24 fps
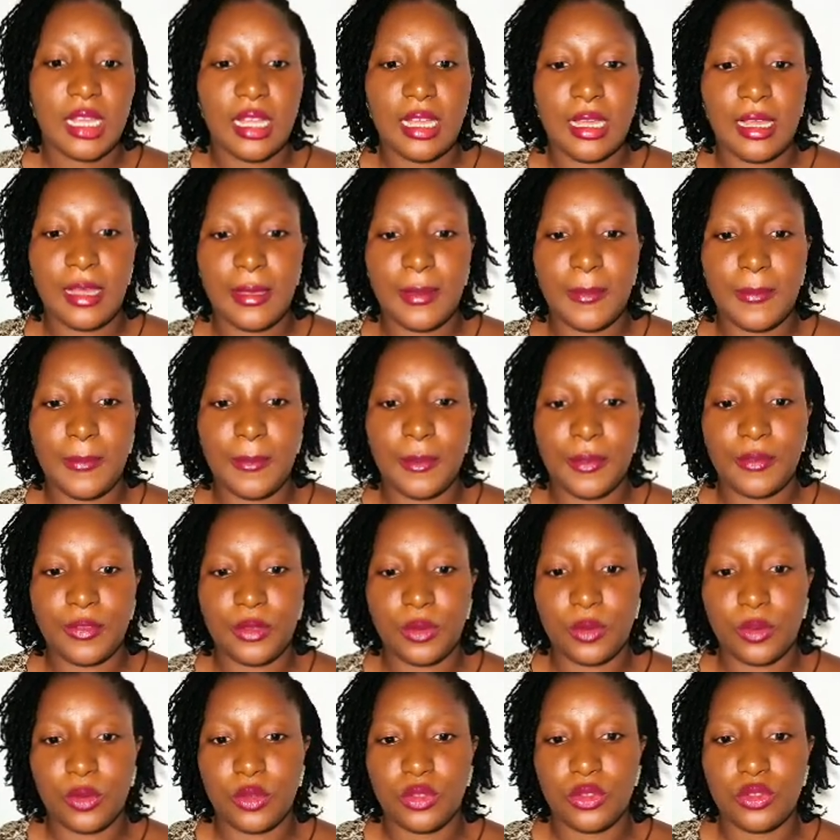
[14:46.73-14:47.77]
If
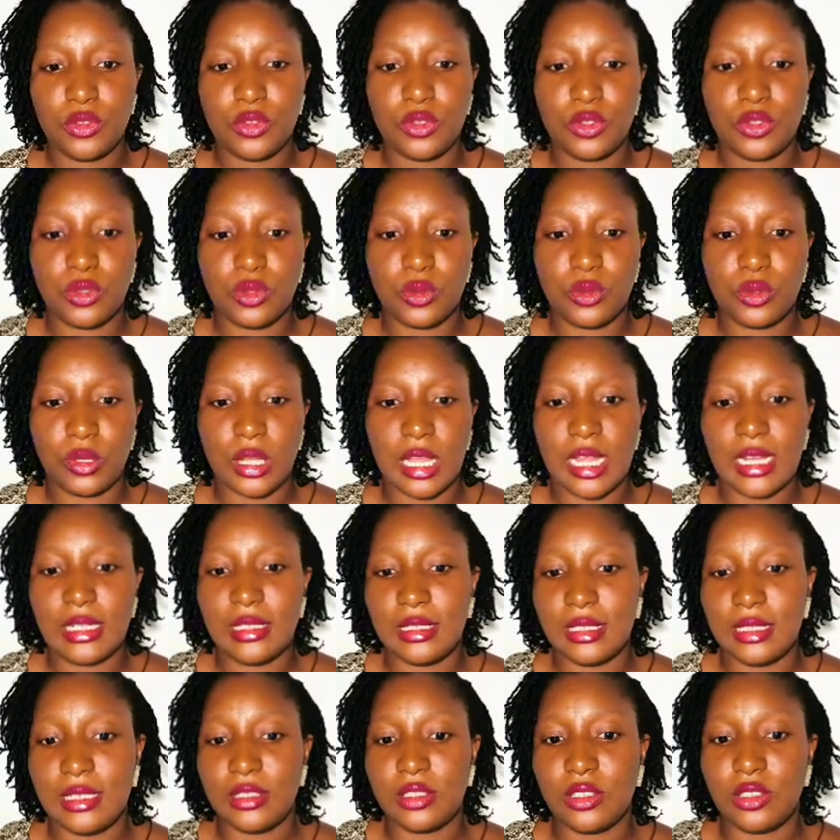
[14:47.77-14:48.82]
you want to
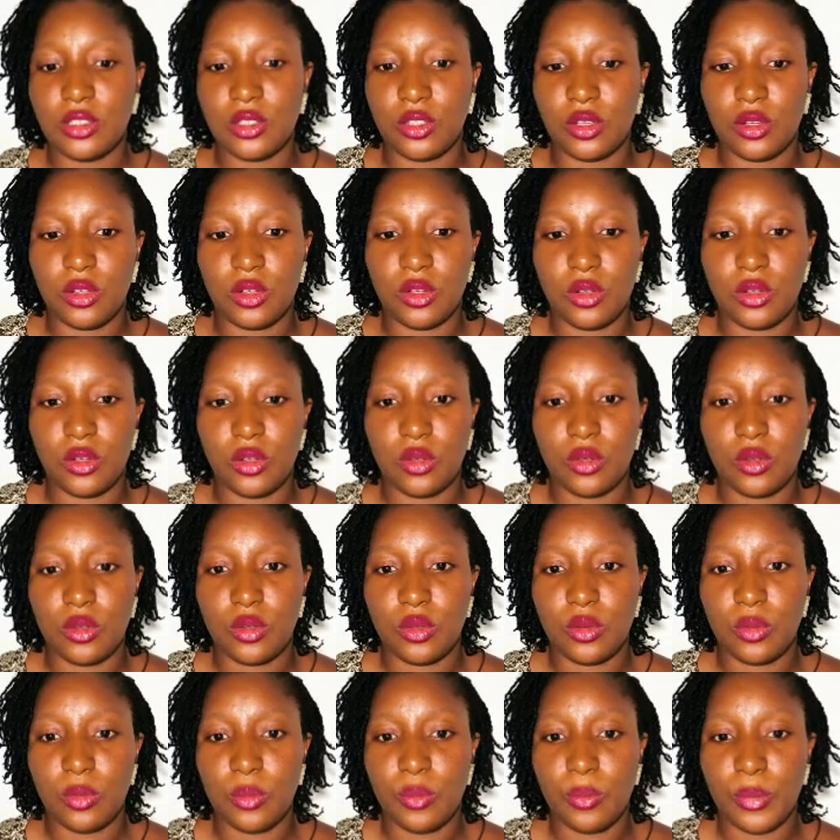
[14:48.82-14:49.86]
edit your
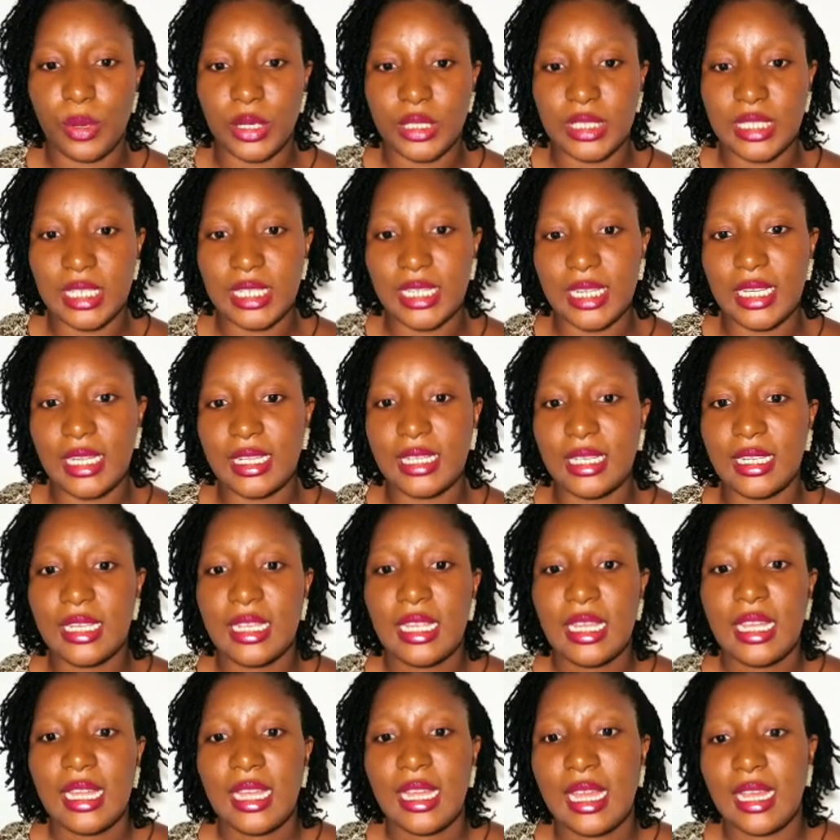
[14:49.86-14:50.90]
button,
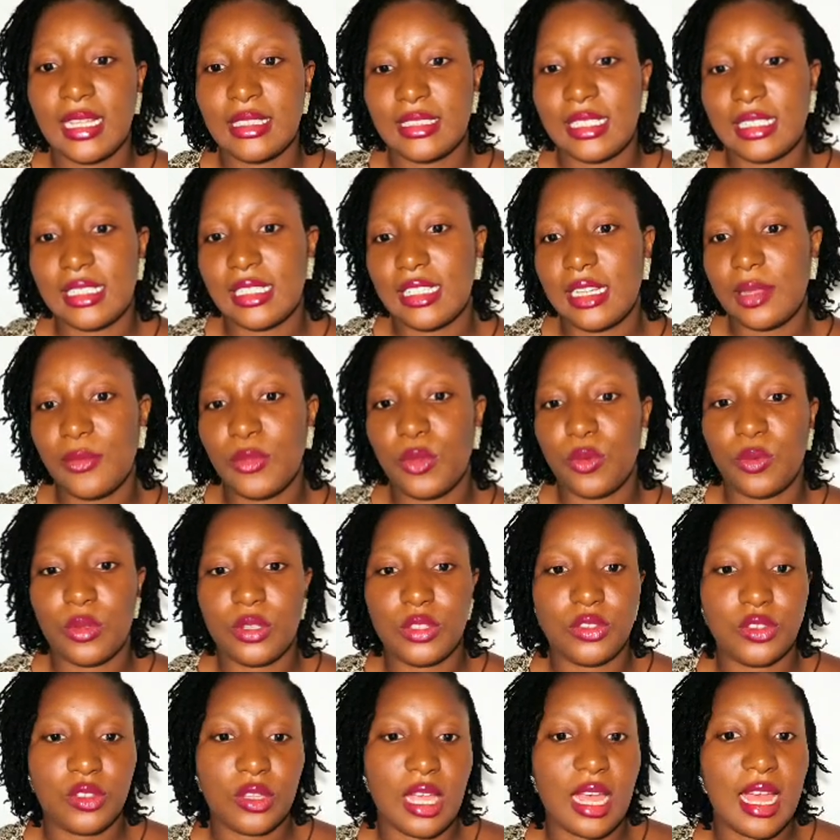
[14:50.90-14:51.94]
enter the name you
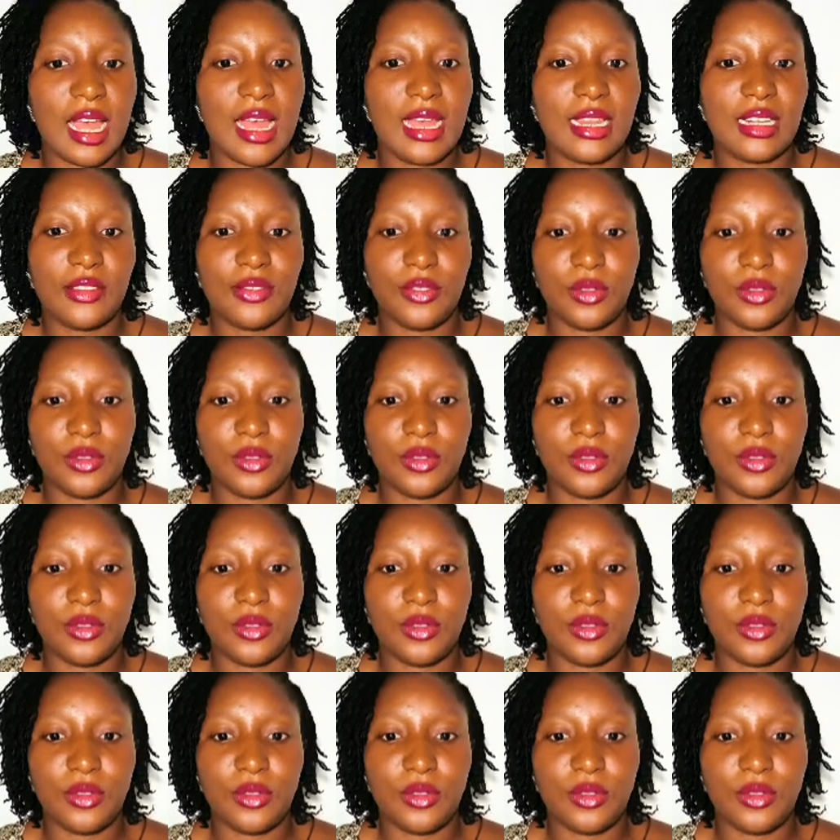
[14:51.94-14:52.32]
want to add.